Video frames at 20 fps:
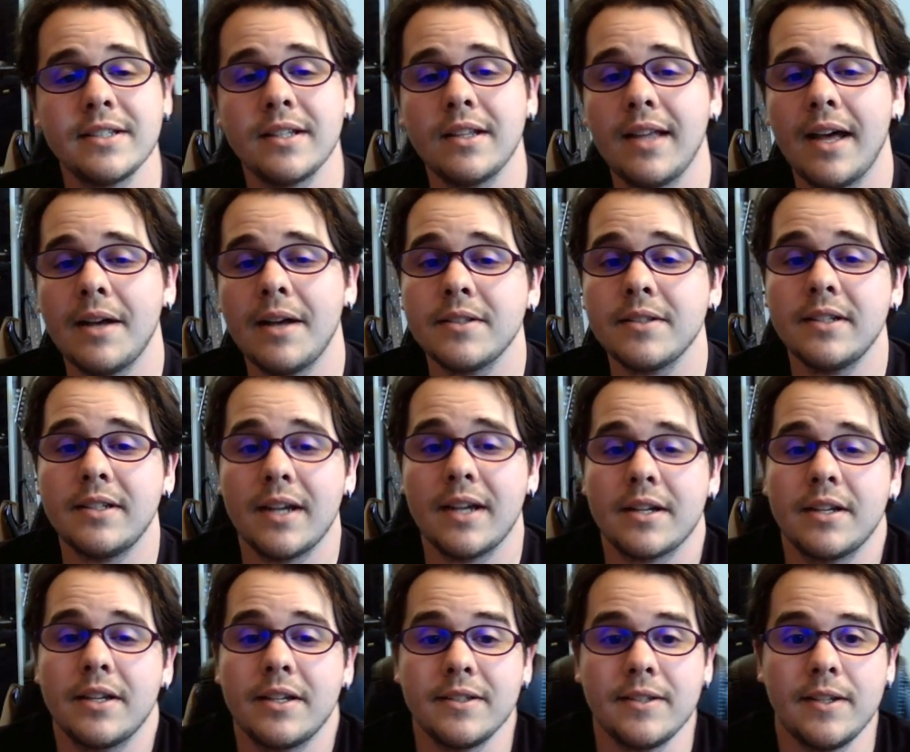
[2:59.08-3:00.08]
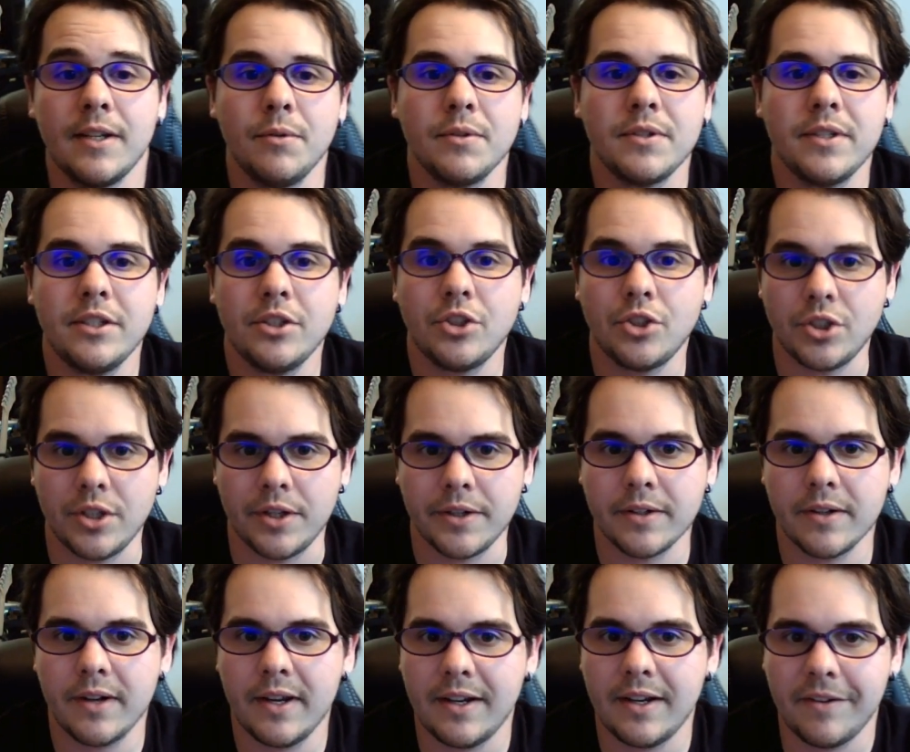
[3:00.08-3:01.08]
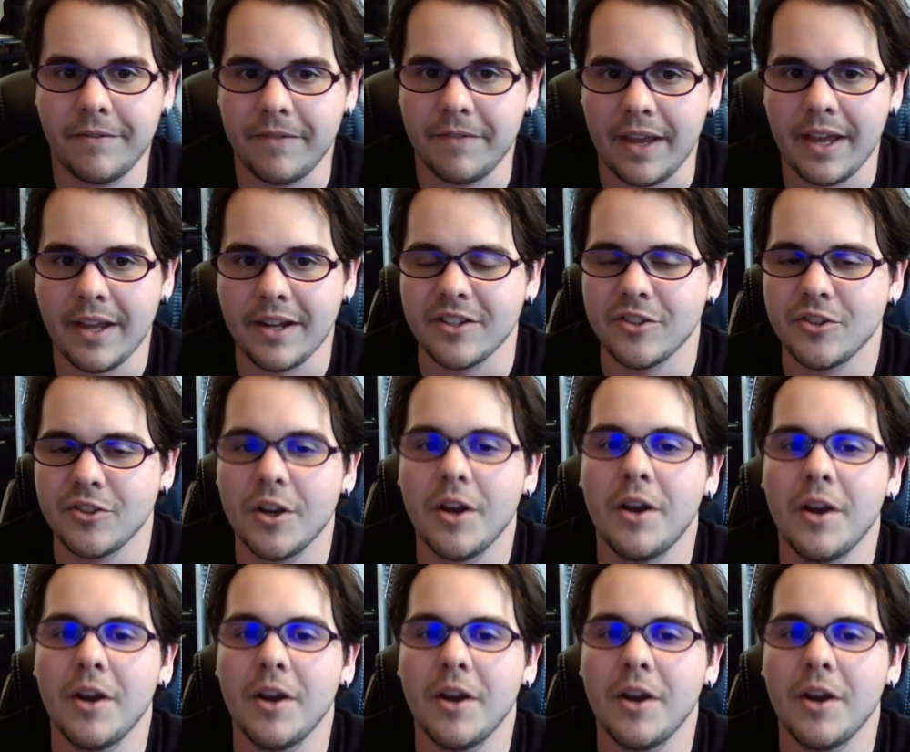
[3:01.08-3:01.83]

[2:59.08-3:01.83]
allows the deck to continuously generate advantage